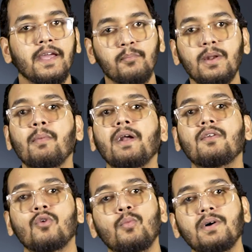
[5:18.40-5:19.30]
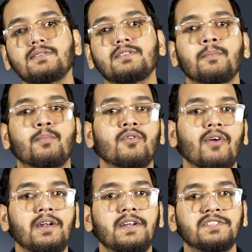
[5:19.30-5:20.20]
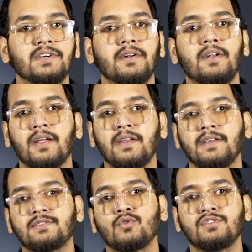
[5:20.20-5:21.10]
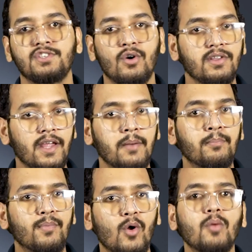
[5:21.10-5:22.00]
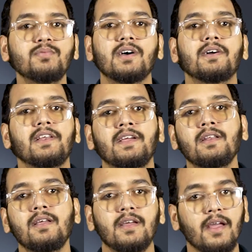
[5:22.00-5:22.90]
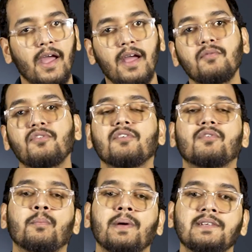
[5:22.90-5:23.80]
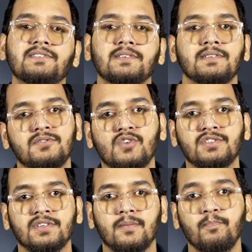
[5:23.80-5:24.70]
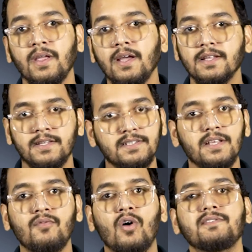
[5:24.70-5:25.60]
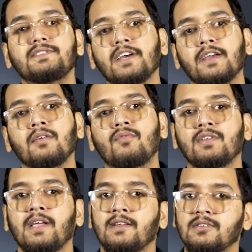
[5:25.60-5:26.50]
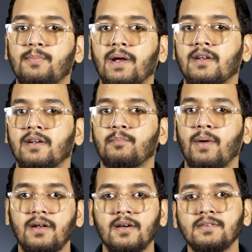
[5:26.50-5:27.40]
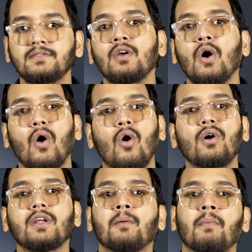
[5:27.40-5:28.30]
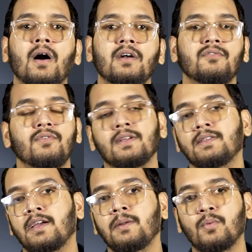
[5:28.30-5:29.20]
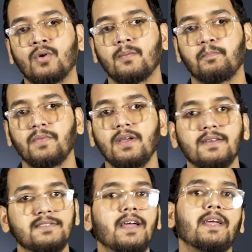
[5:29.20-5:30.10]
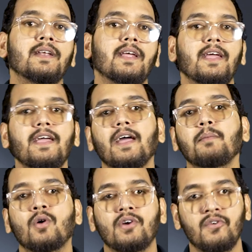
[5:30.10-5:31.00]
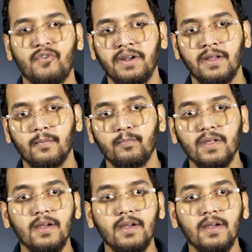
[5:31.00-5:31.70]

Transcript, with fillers: Implement robust input validation techniques to ensure that prompts are clean and free from malicious instruction. This involves checking for the unexpected patterns or commands within the input. Second, AI model training.